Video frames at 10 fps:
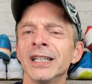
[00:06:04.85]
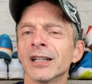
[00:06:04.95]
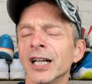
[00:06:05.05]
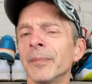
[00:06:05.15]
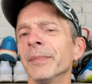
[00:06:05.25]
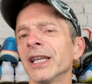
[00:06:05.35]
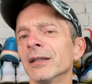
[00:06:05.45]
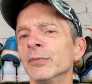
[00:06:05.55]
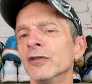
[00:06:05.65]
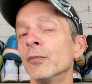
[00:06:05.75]
it'll help make
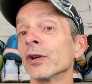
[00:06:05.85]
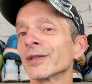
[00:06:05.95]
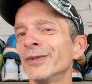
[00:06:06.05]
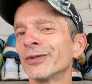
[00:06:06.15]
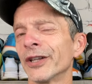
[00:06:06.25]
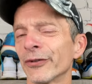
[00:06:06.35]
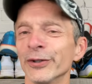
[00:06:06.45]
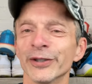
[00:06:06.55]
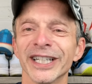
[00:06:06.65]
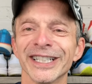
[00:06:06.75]
you move more smoothly
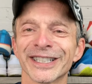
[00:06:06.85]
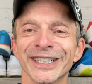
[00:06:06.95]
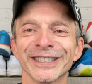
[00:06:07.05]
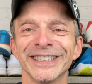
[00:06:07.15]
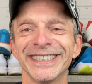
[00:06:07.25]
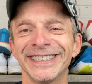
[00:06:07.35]
through your gait cycle.